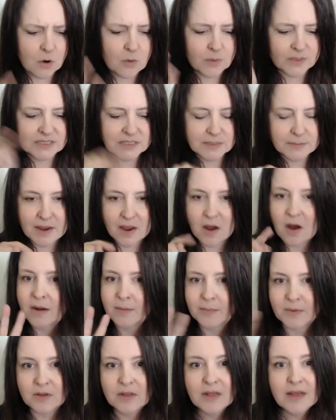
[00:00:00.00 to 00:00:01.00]
Oh, it's in my
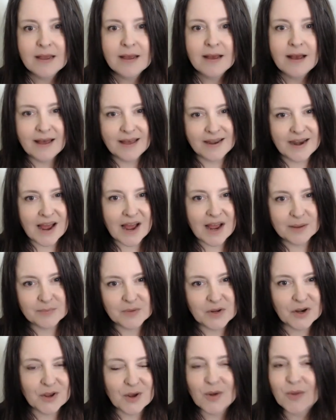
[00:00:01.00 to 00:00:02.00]
Audible, and I'm
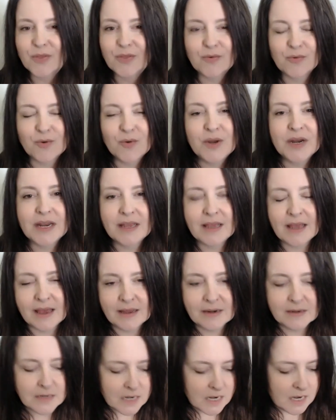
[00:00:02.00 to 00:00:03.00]
going to go through it
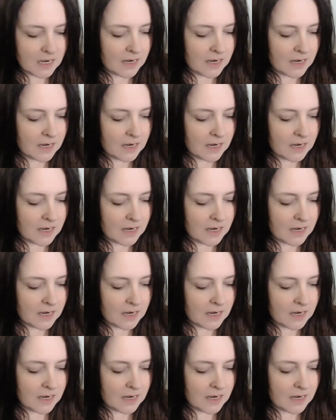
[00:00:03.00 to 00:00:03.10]
again.